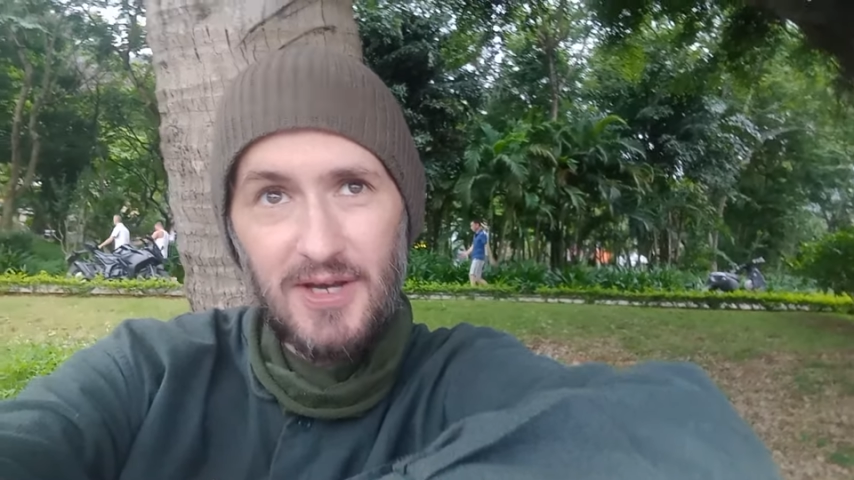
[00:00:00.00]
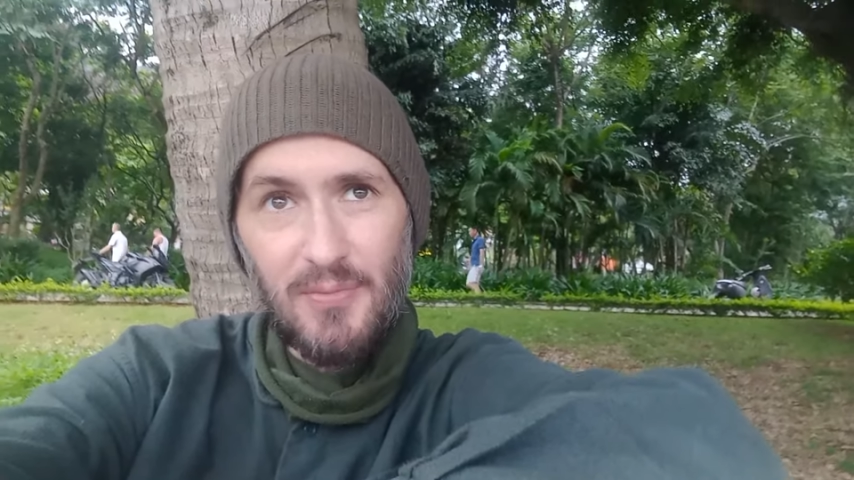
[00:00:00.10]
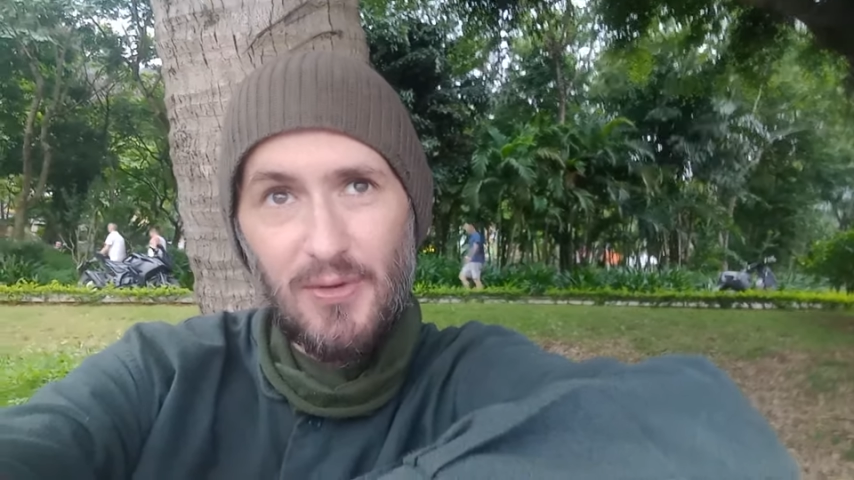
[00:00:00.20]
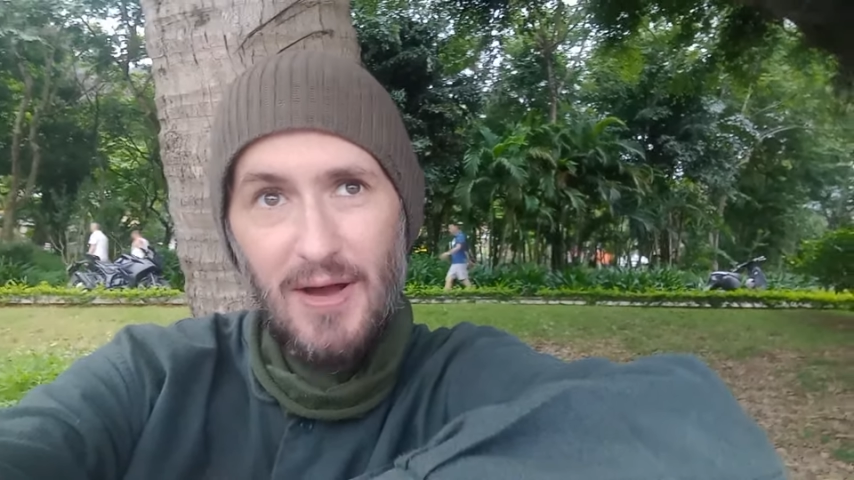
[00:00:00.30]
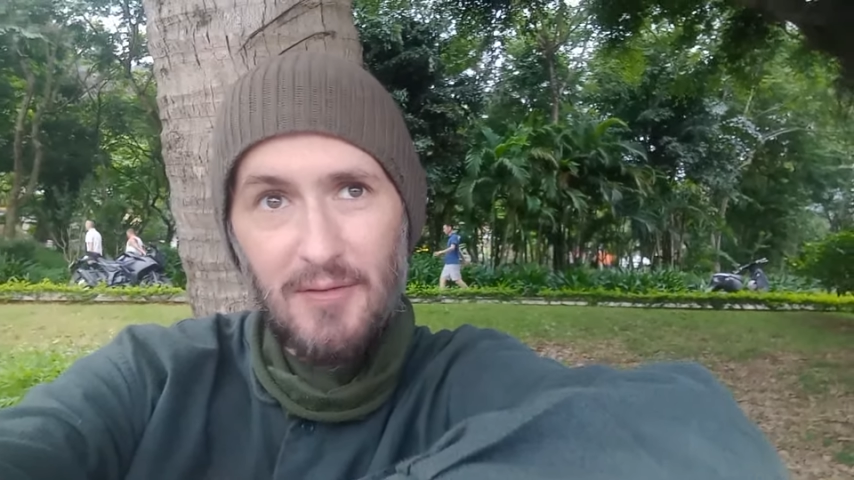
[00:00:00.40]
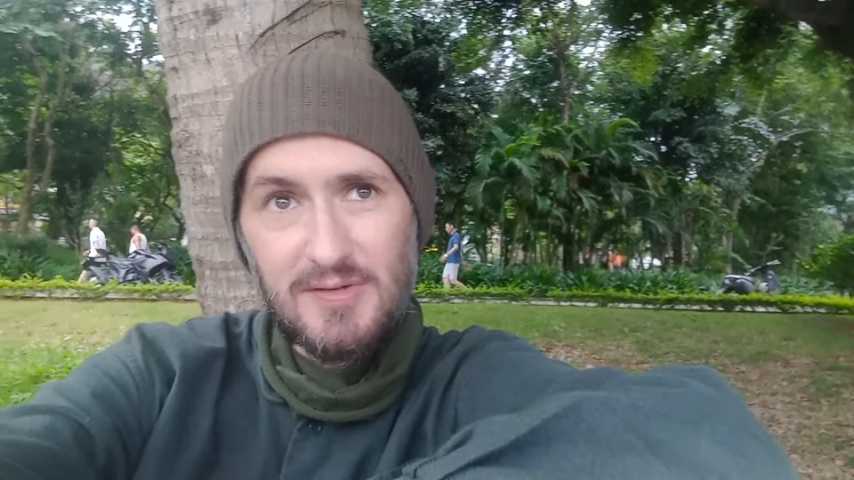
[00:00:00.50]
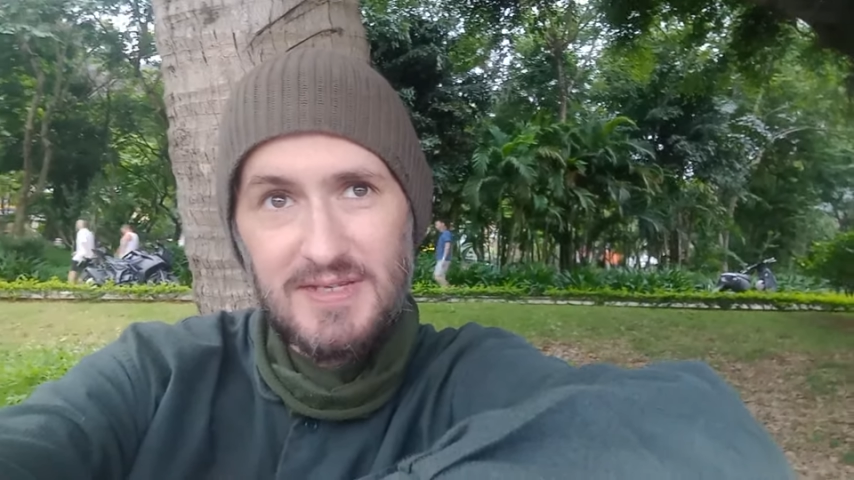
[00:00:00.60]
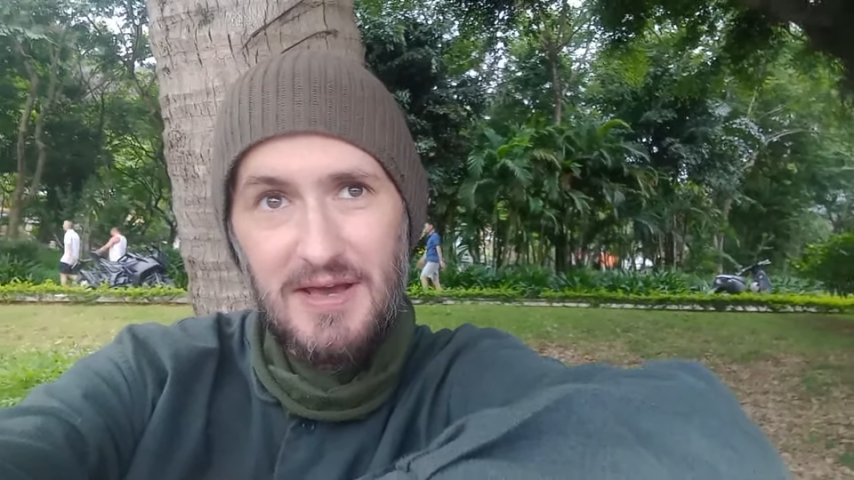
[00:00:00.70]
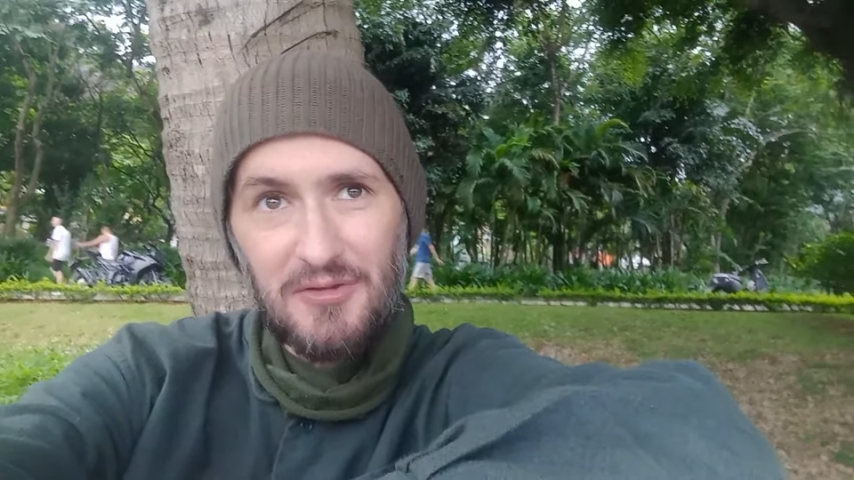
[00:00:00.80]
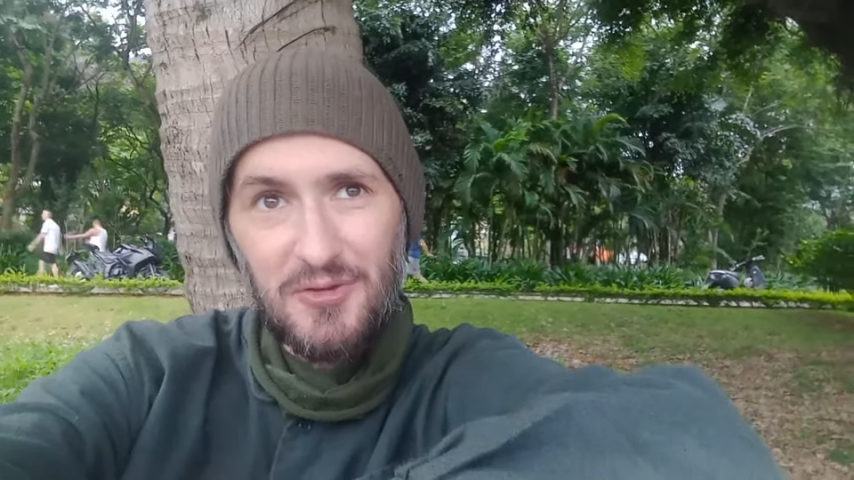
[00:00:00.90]
couple hours
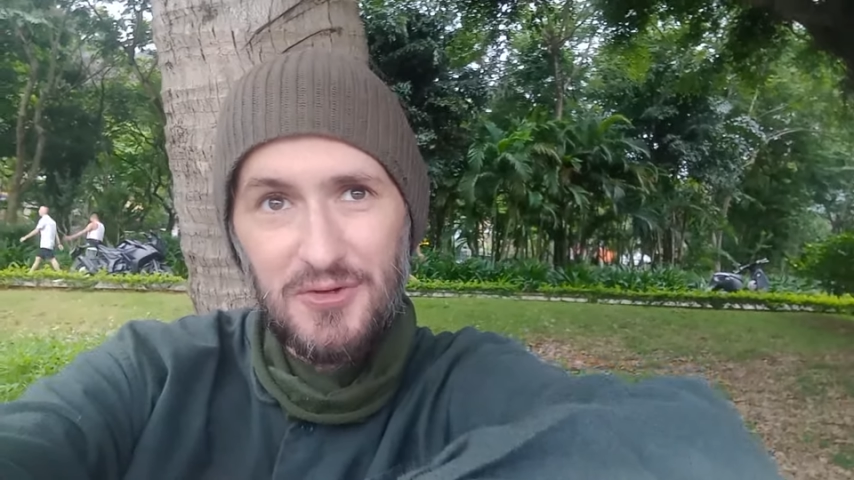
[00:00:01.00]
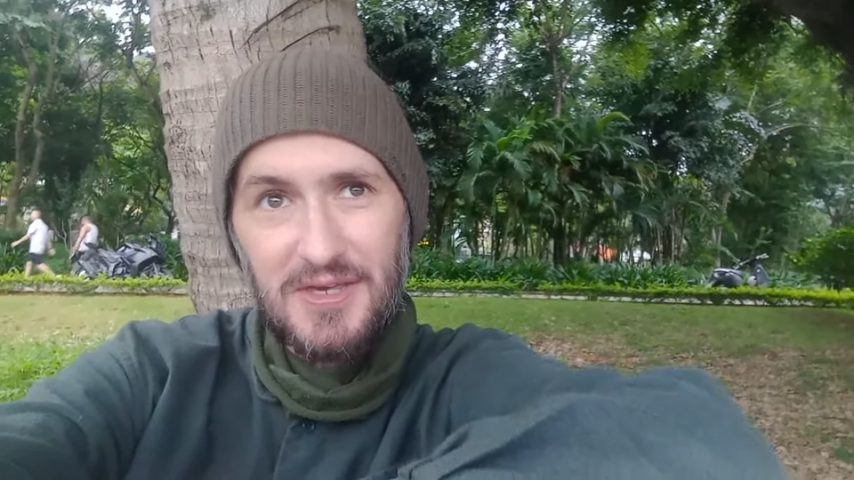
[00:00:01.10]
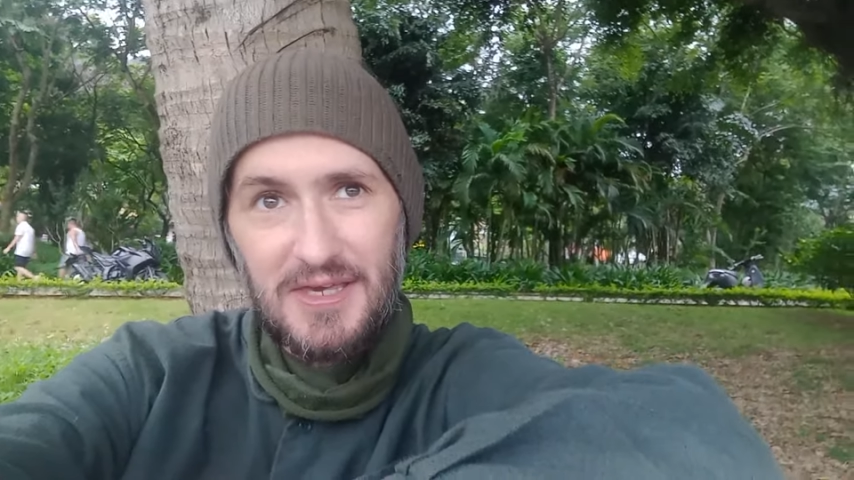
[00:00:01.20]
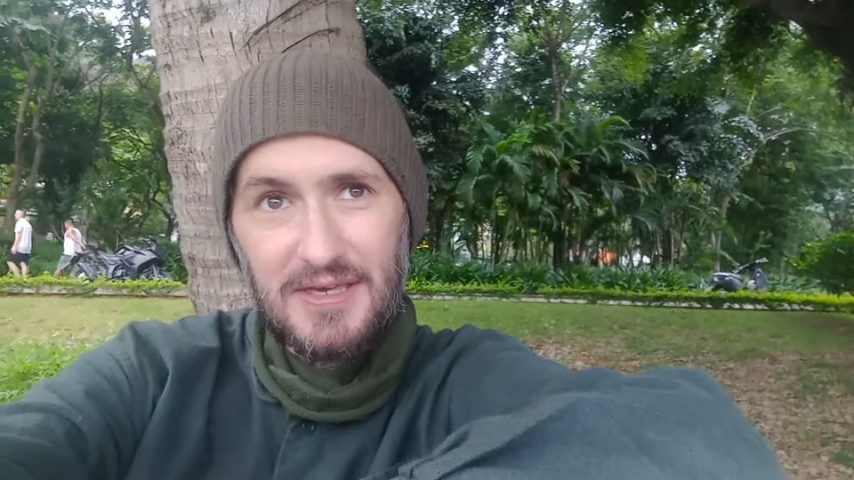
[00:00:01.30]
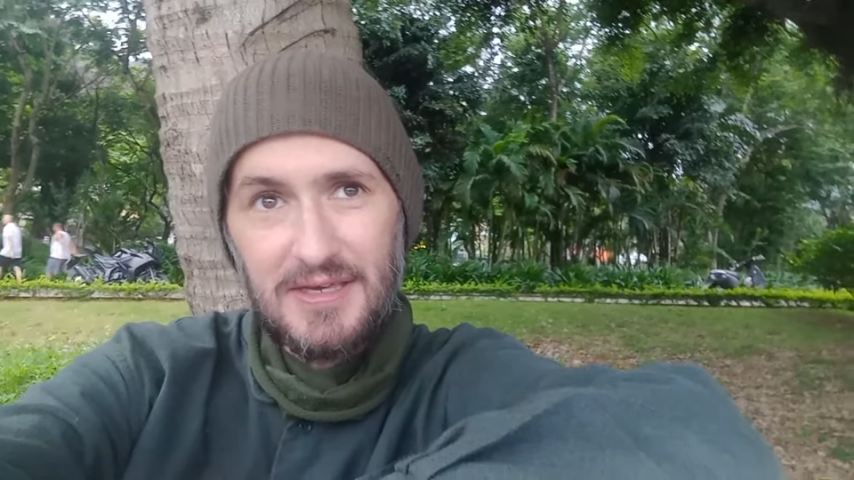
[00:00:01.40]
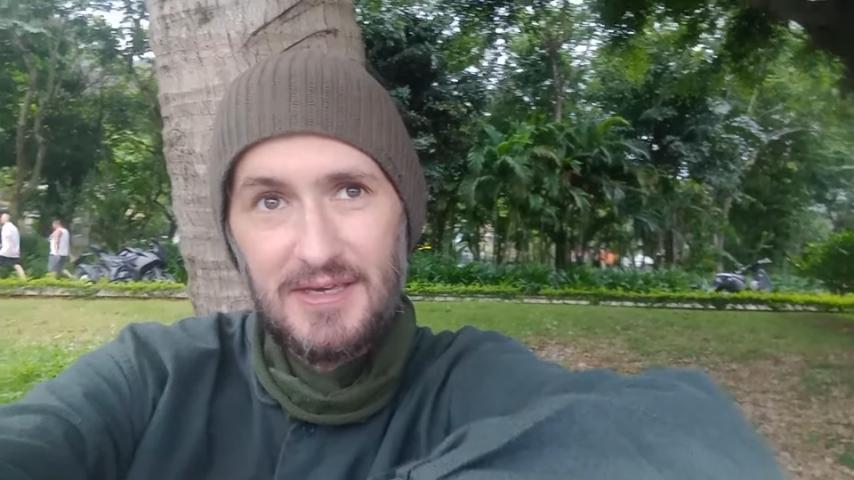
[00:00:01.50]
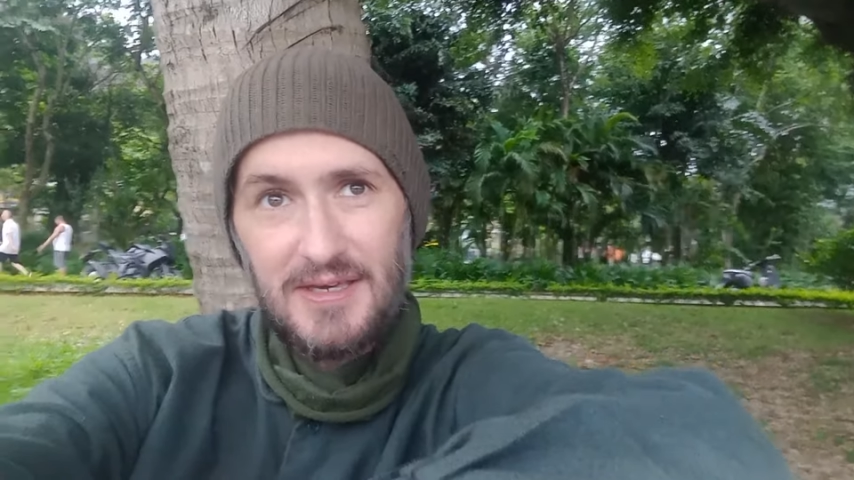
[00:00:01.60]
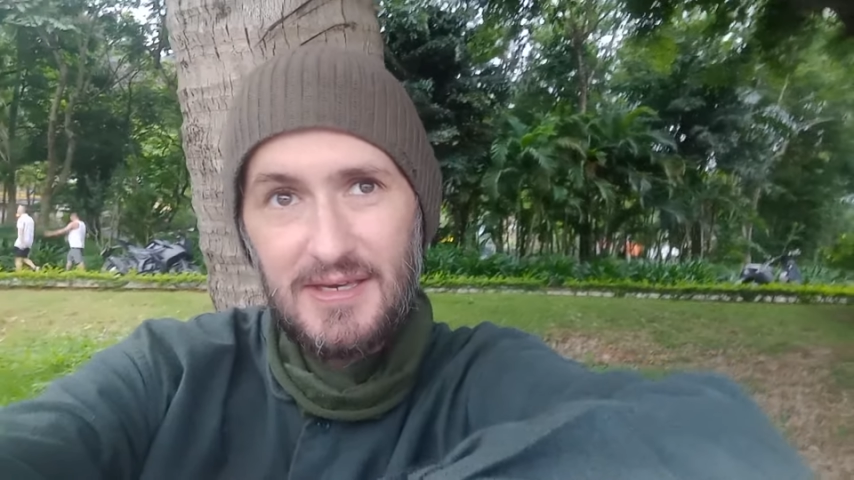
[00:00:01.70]
now looking